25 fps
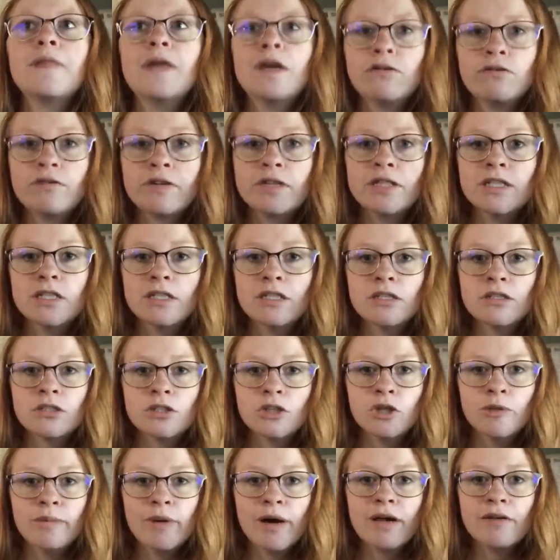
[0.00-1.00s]
it really does
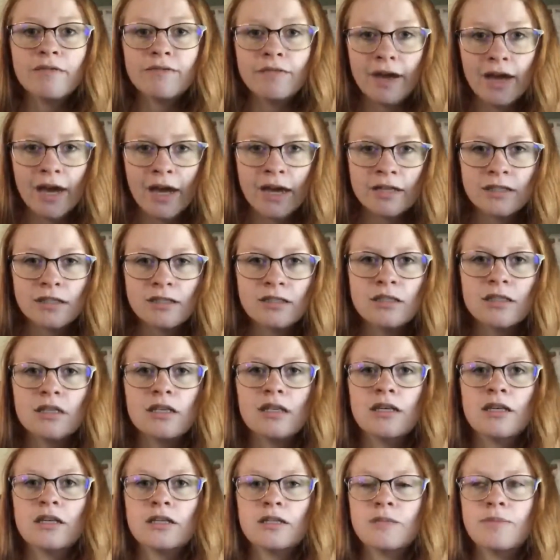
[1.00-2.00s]
go by fast,
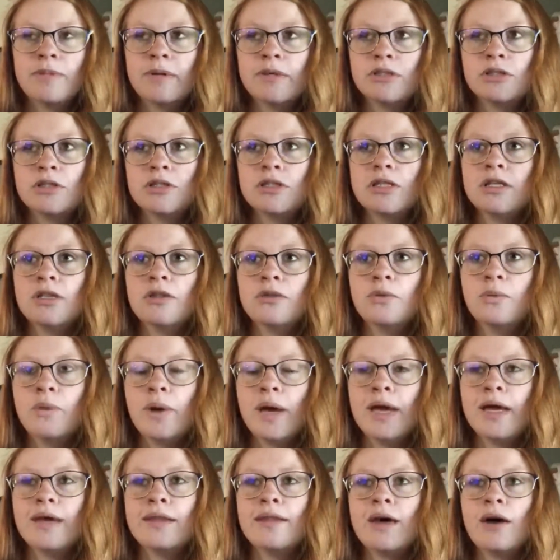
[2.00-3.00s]
especially the
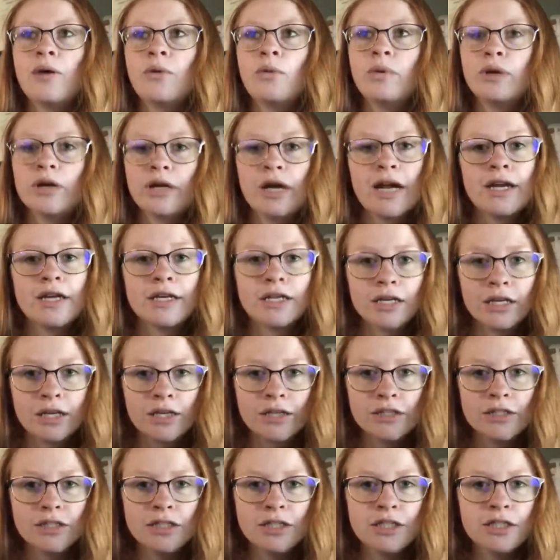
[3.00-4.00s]
way that we're ending
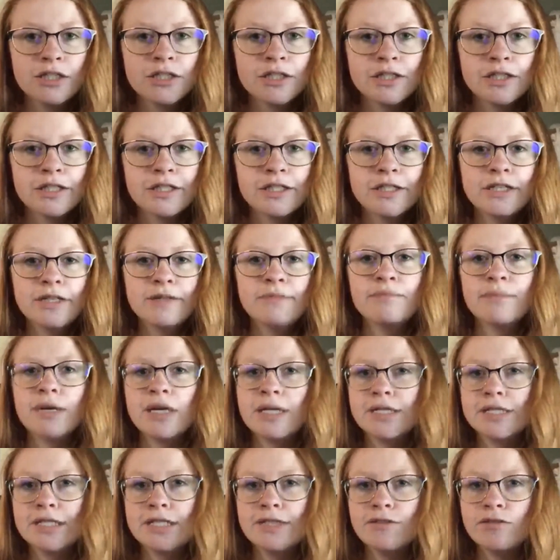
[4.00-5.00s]
our senior year
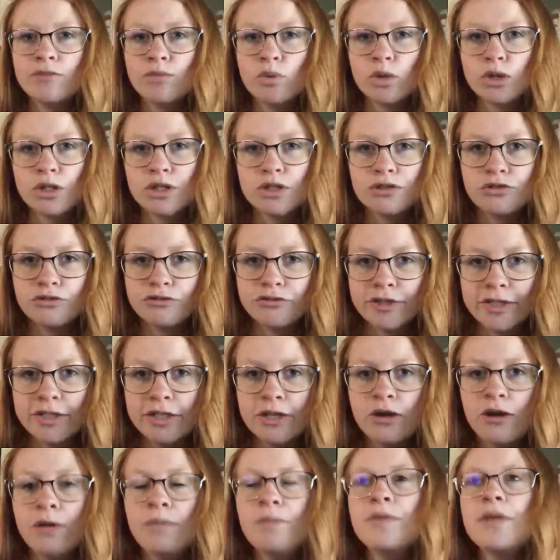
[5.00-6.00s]
makes it even more
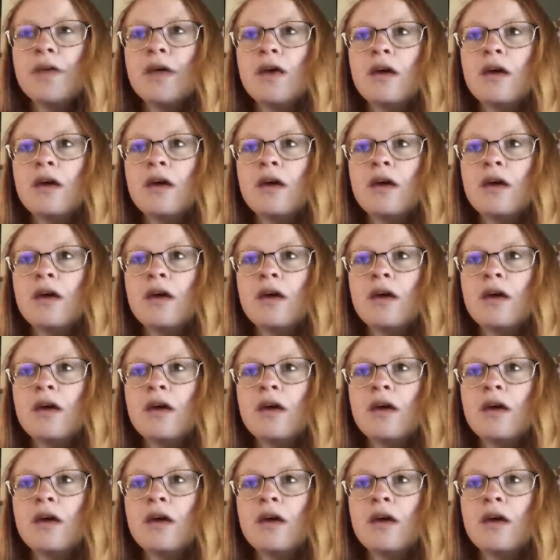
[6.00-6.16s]
surreal.